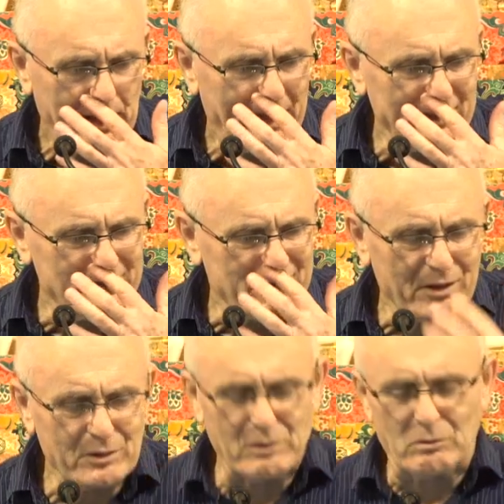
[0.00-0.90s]
And
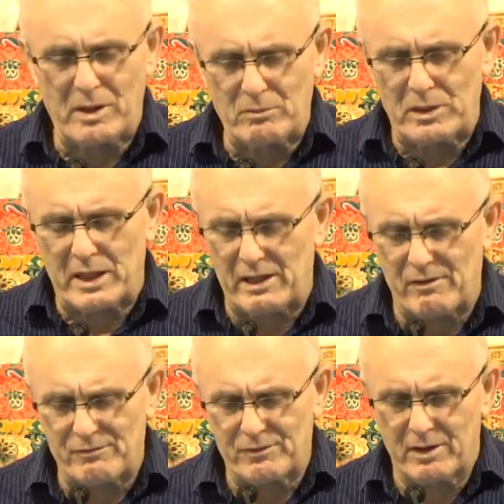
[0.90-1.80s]
so when we
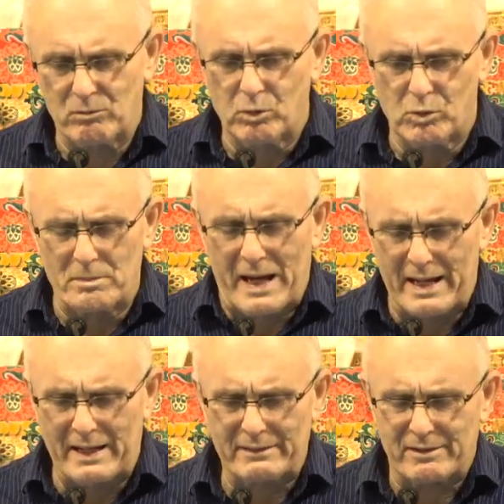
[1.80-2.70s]
have a
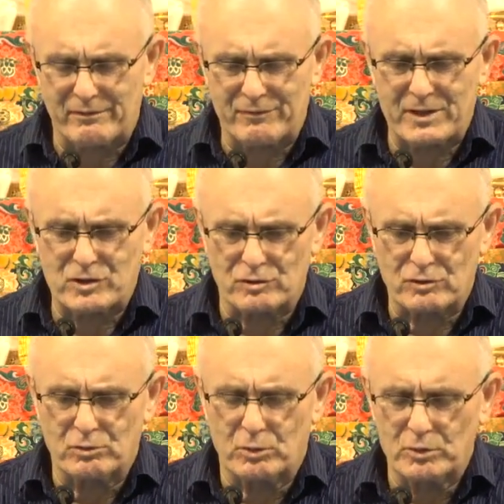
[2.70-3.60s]
warm-hearted affection
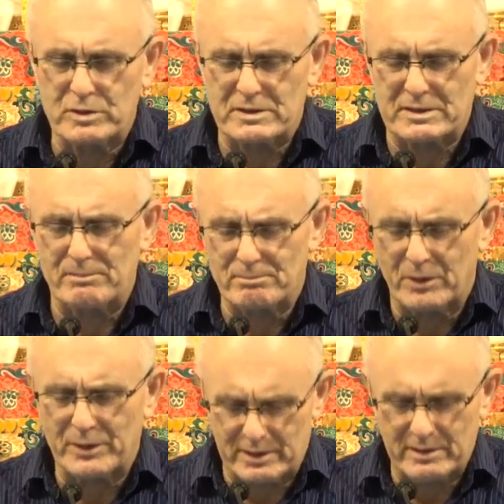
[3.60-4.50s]
towards
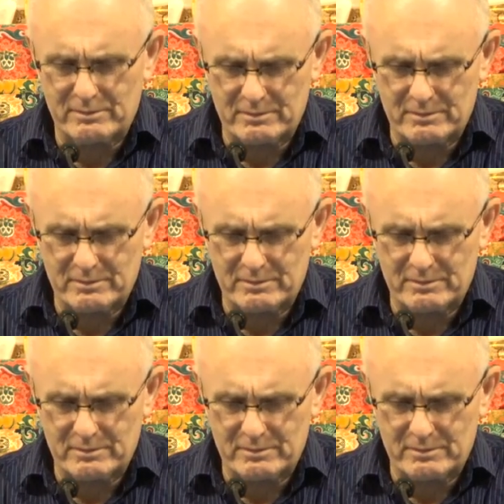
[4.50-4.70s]
somebody,